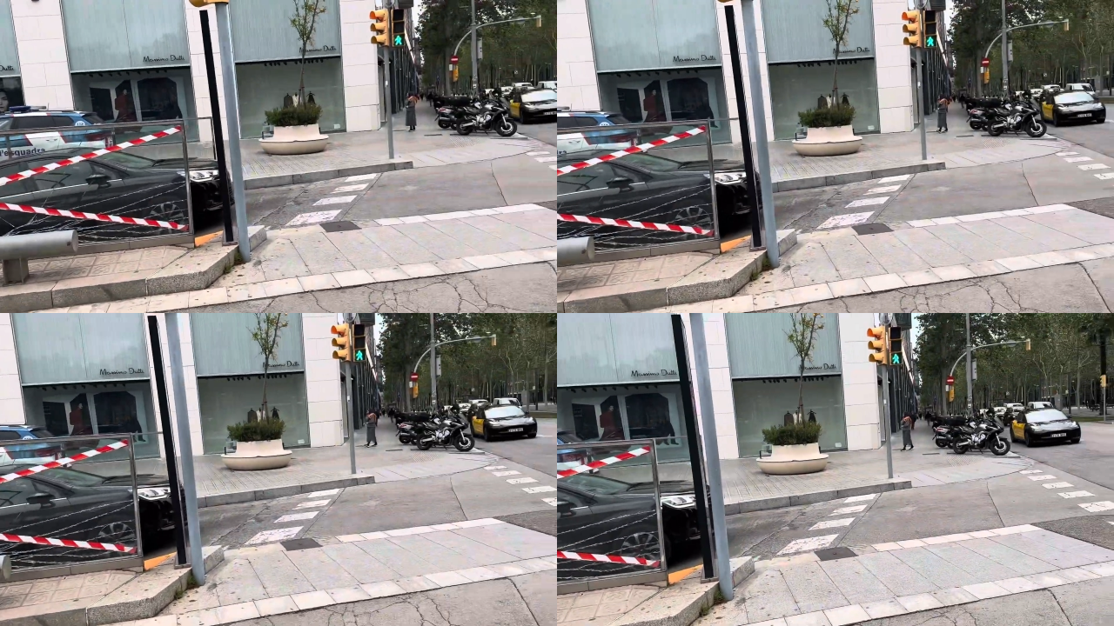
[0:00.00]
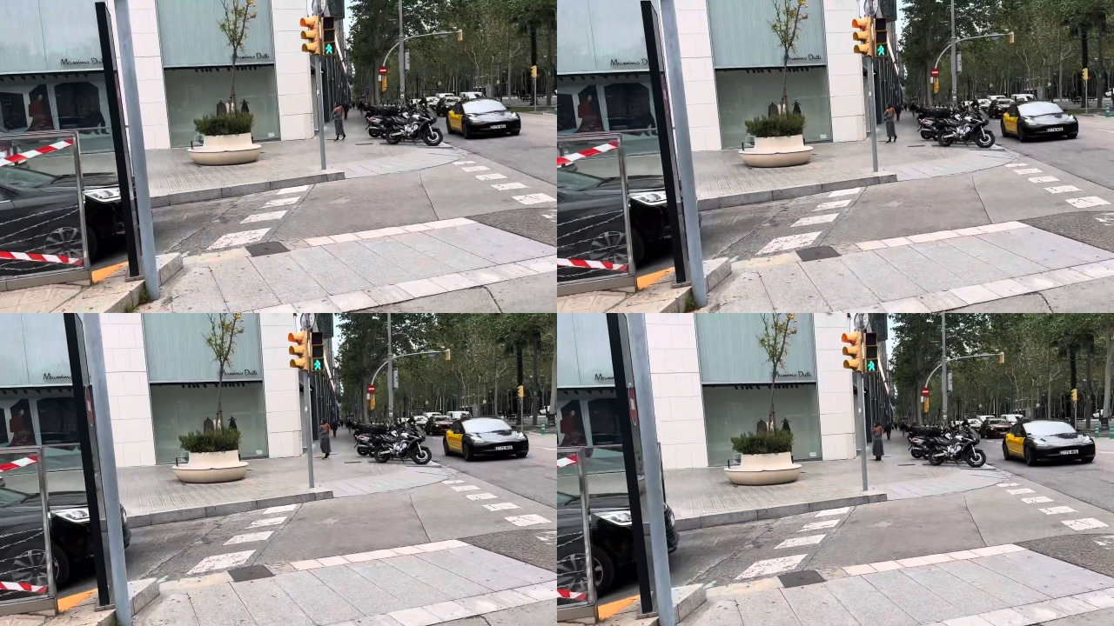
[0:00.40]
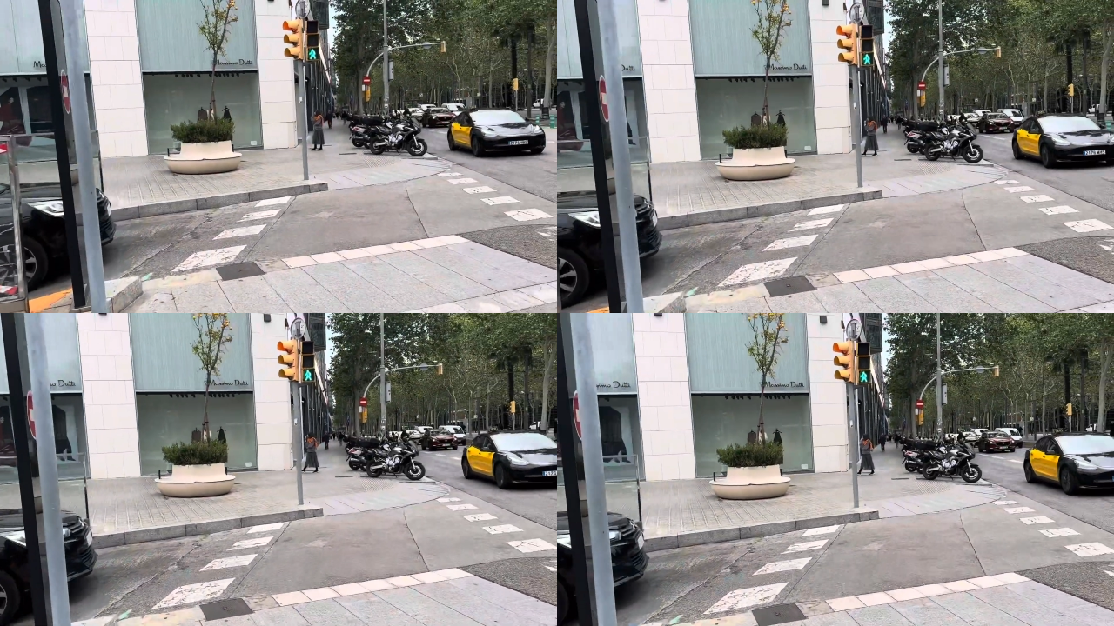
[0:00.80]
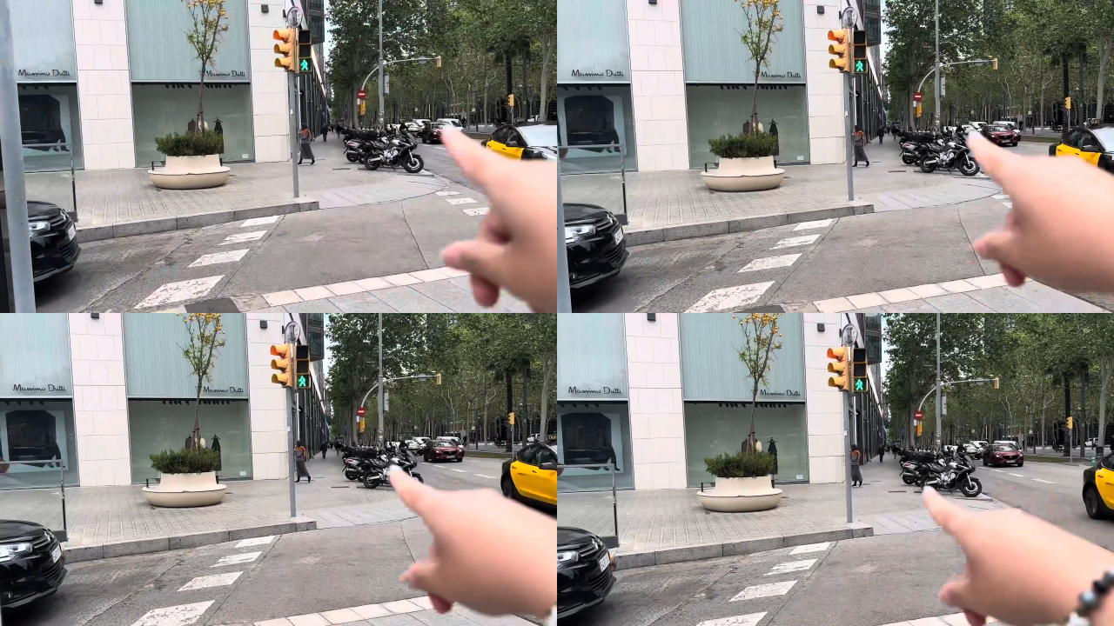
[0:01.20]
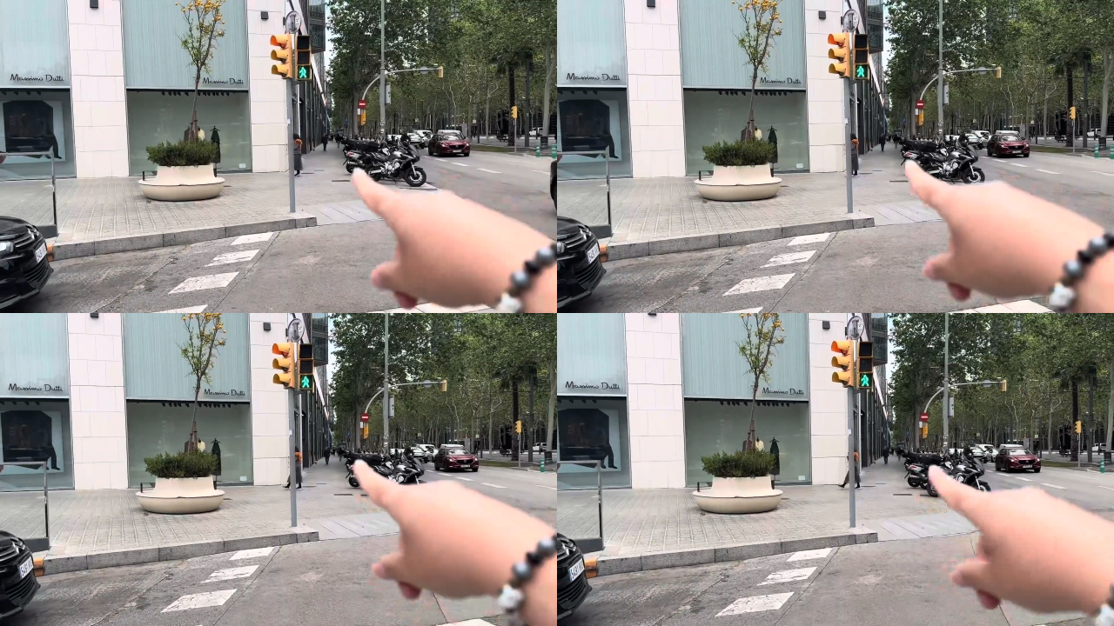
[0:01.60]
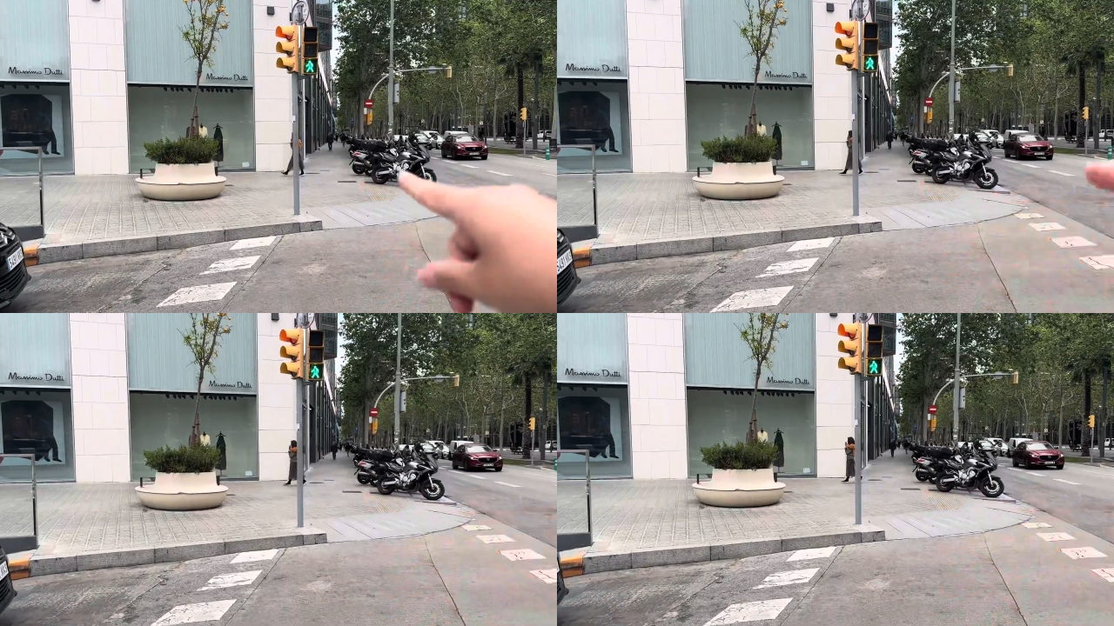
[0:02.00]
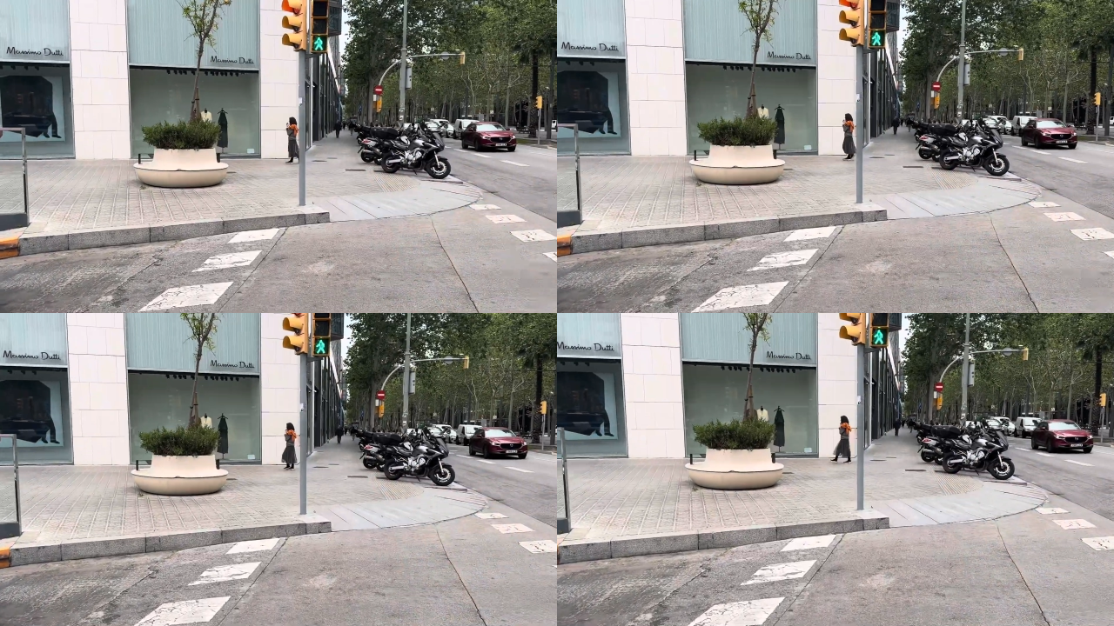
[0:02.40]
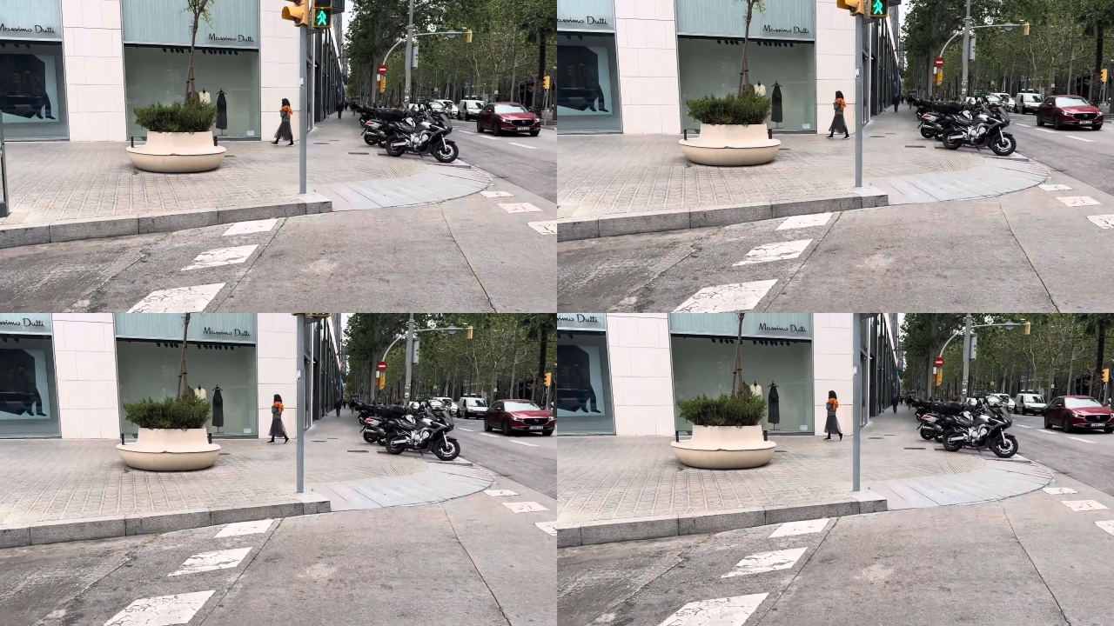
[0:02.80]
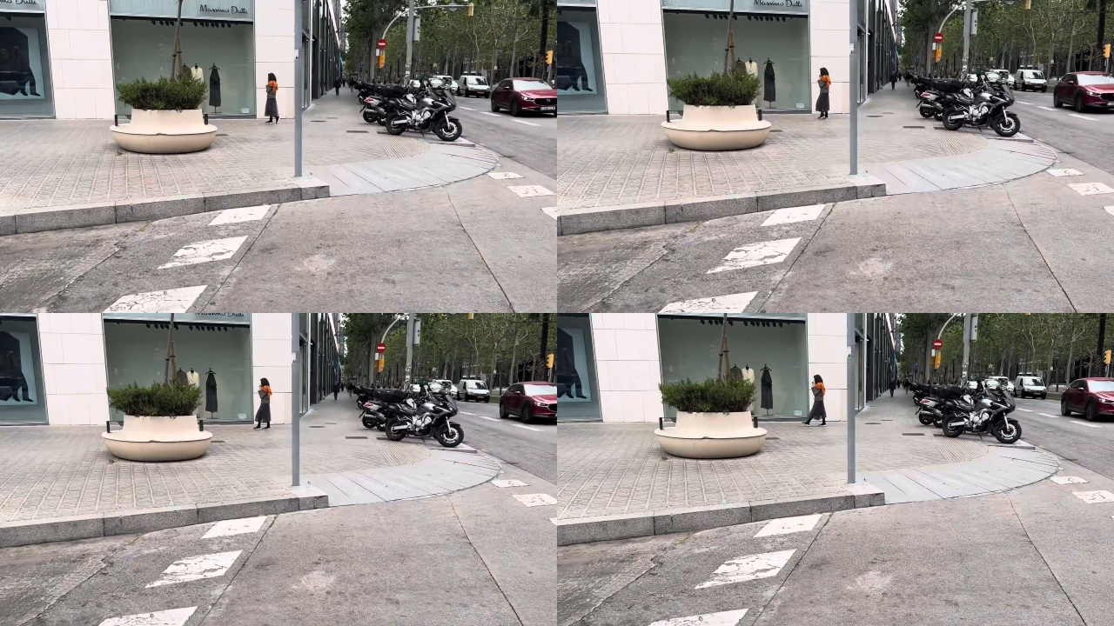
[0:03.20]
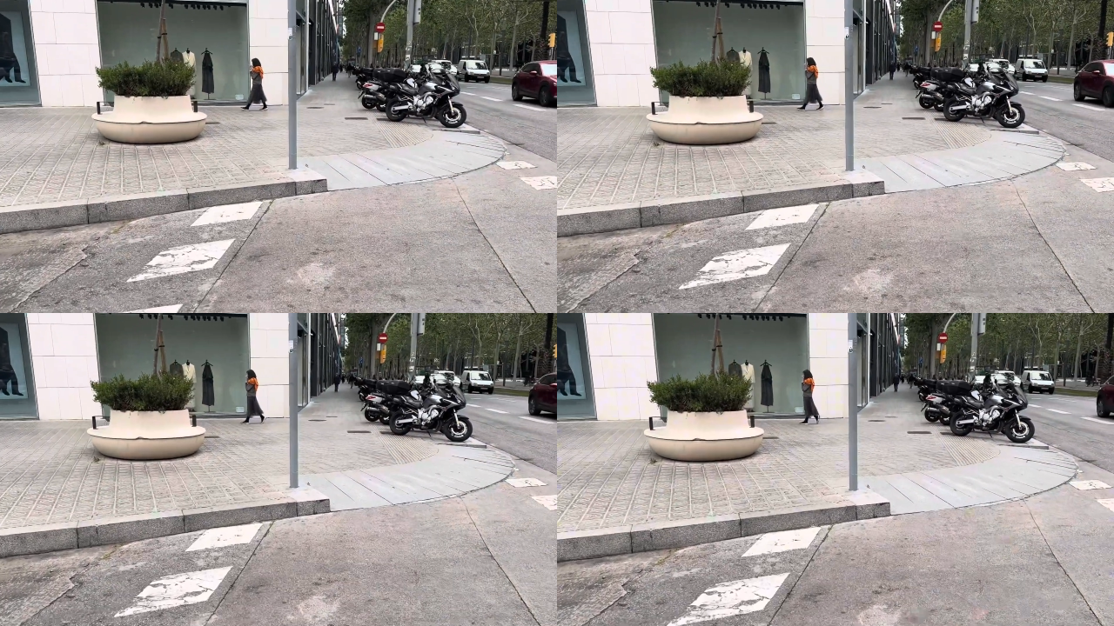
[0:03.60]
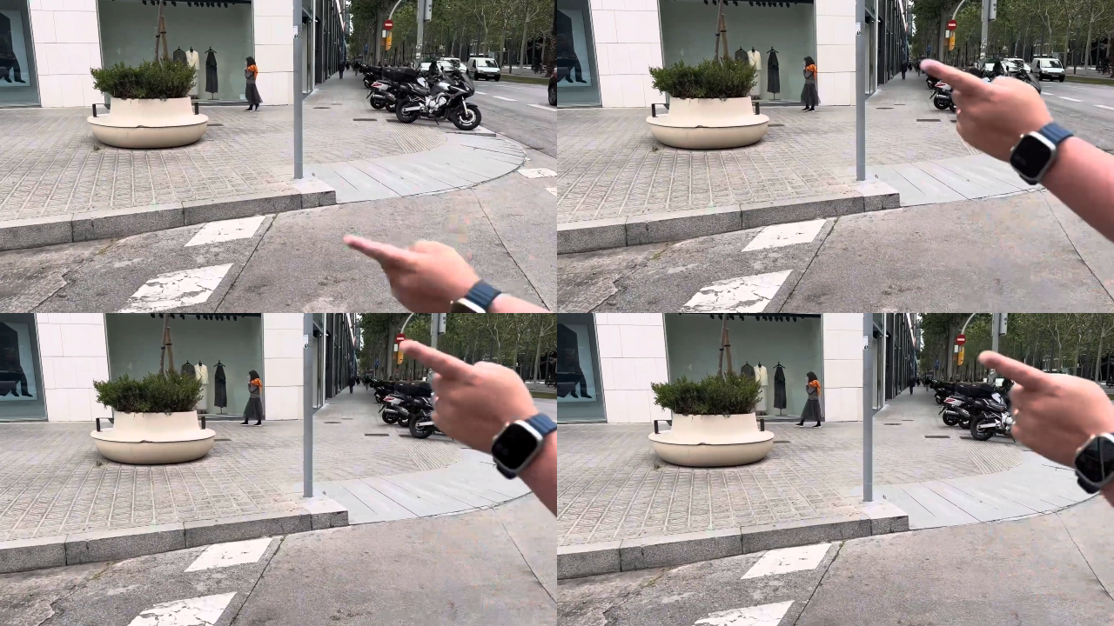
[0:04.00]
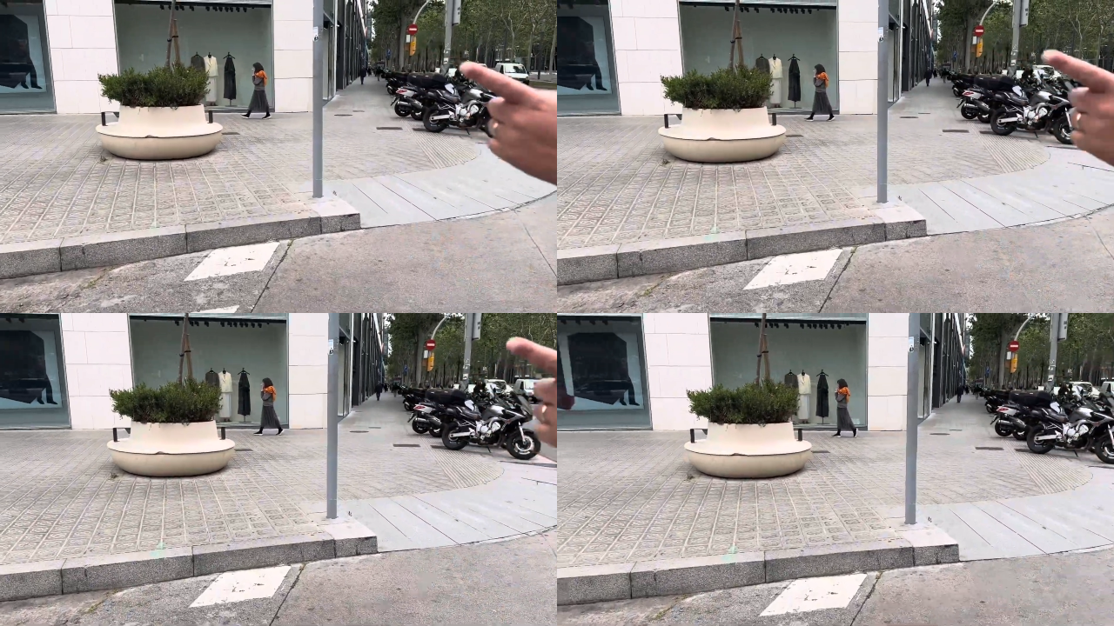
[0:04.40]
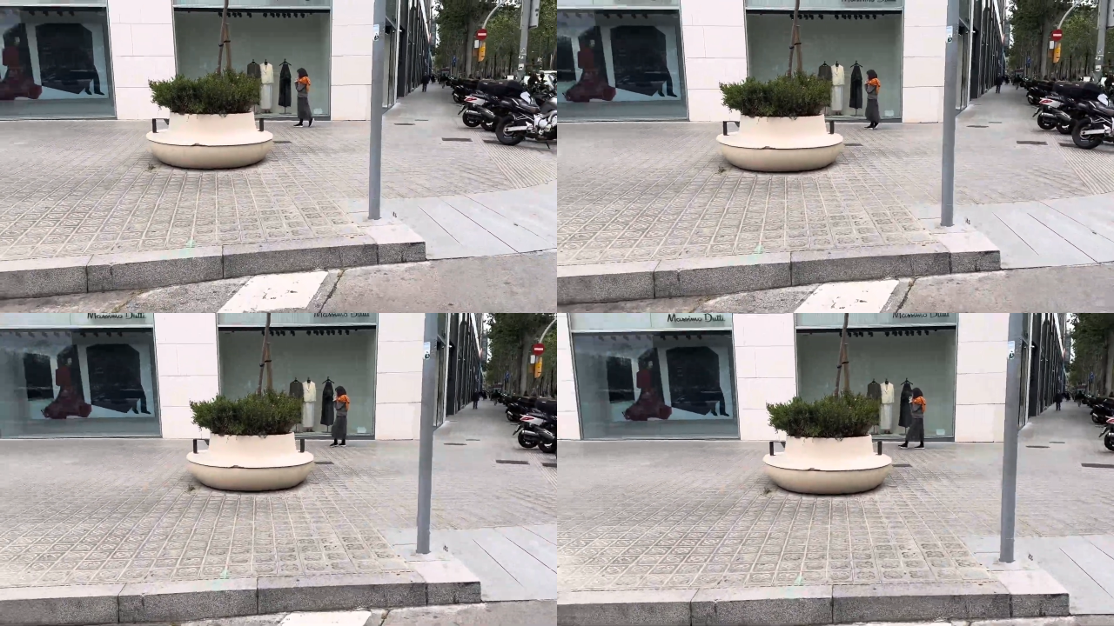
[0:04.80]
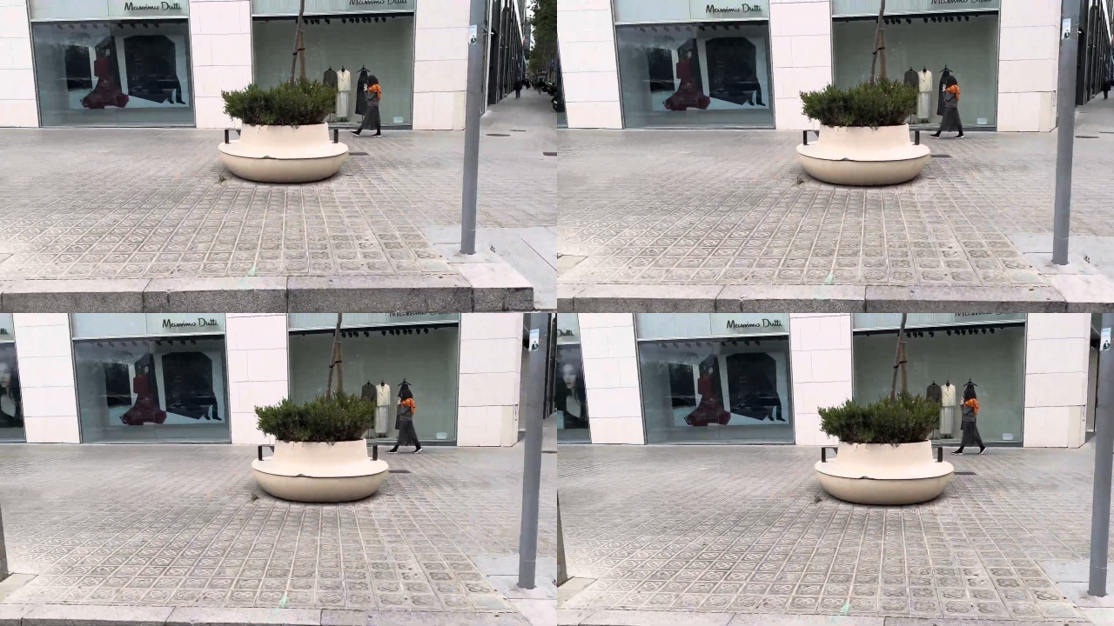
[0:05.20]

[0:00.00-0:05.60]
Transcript: No face is visible, so there are no lips to read.